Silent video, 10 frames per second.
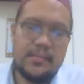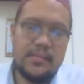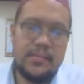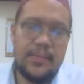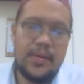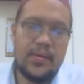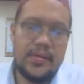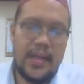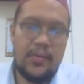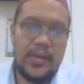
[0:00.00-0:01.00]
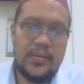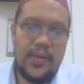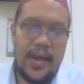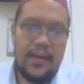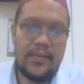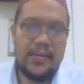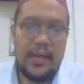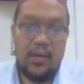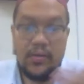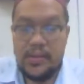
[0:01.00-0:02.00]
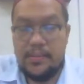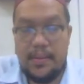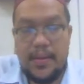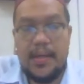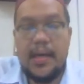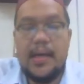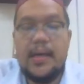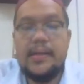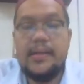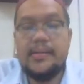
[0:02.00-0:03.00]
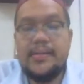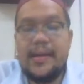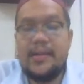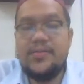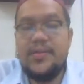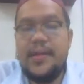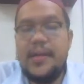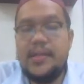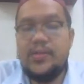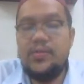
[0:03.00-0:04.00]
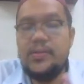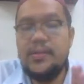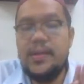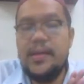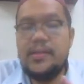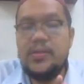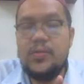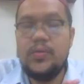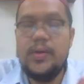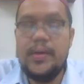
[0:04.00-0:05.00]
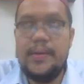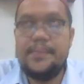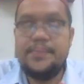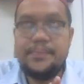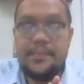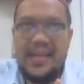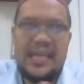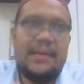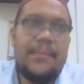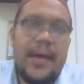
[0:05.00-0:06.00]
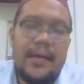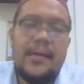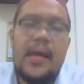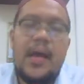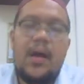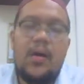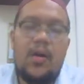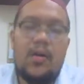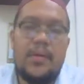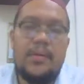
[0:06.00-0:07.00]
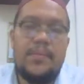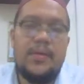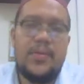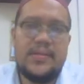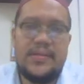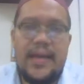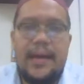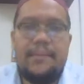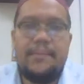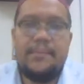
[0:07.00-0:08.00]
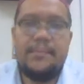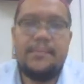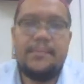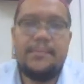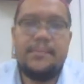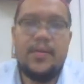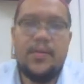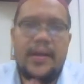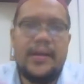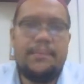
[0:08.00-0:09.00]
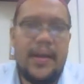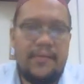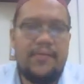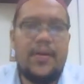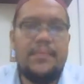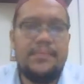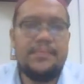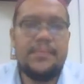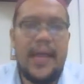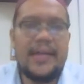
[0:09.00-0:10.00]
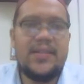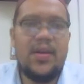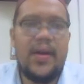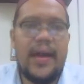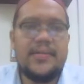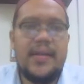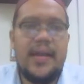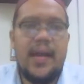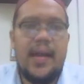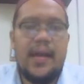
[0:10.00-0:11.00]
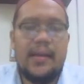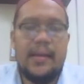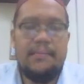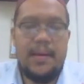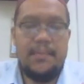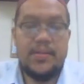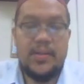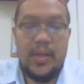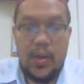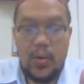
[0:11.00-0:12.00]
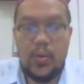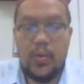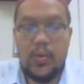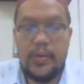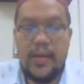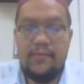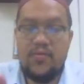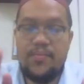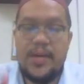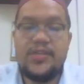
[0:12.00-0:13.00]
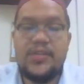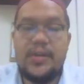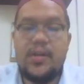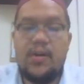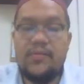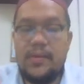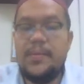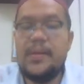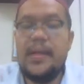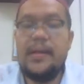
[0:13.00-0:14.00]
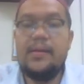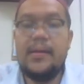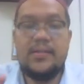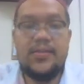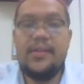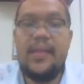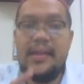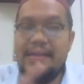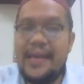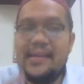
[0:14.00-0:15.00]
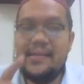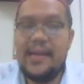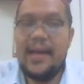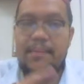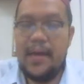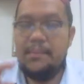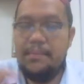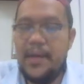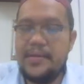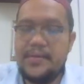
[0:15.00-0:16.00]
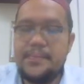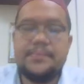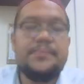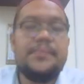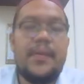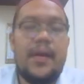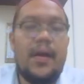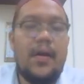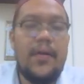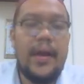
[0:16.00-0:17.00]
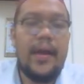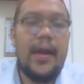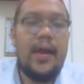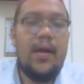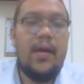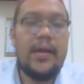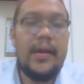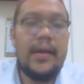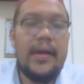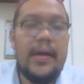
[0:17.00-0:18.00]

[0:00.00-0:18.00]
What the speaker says: because nowadays we have a technology. Maybe the secretary issues it through email, or maybe WhatsApp, or any platform, as long as the members know the information of the meeting. Three things: date, time, and place. All right. Okay.